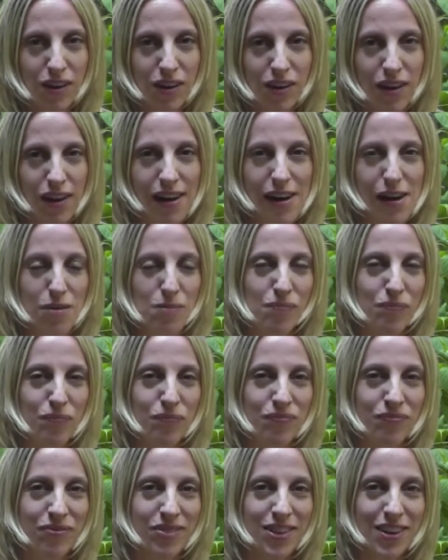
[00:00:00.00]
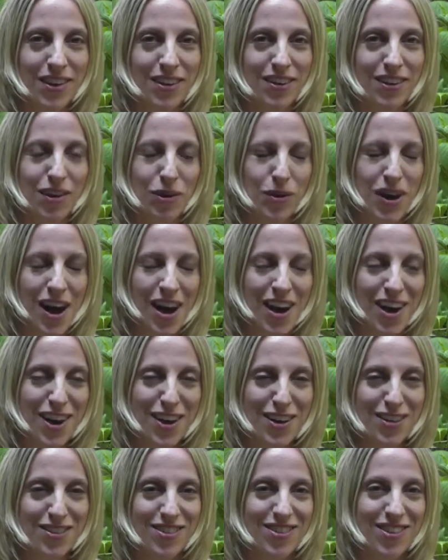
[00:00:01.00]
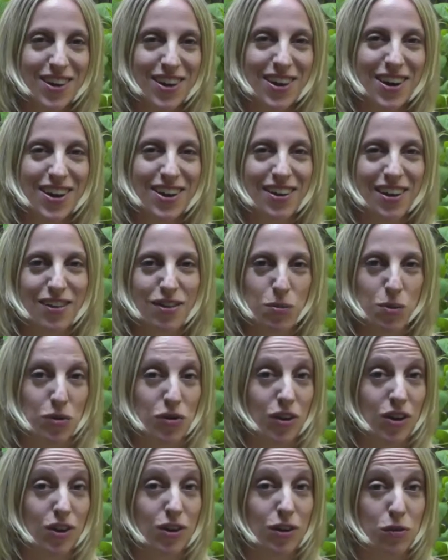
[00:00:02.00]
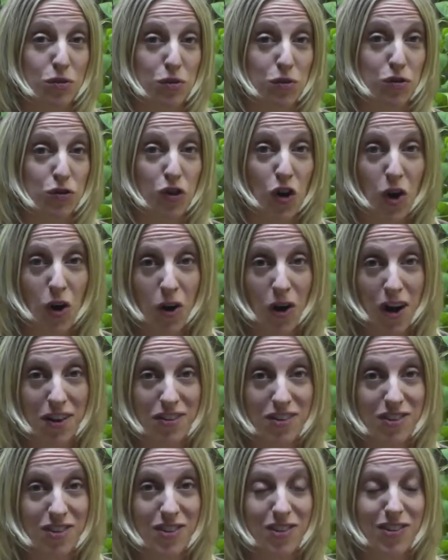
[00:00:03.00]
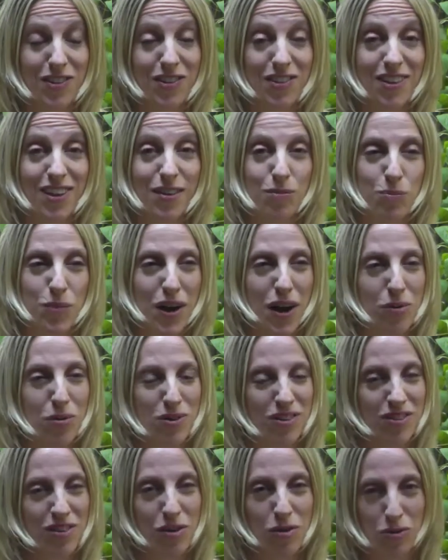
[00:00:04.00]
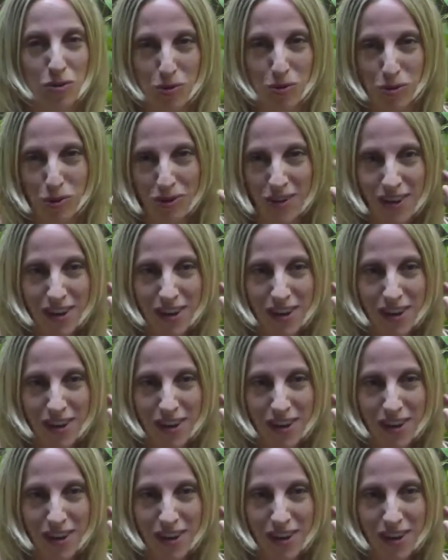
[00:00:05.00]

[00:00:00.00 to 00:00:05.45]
In hindsight, I suppose I could have fought, but I was so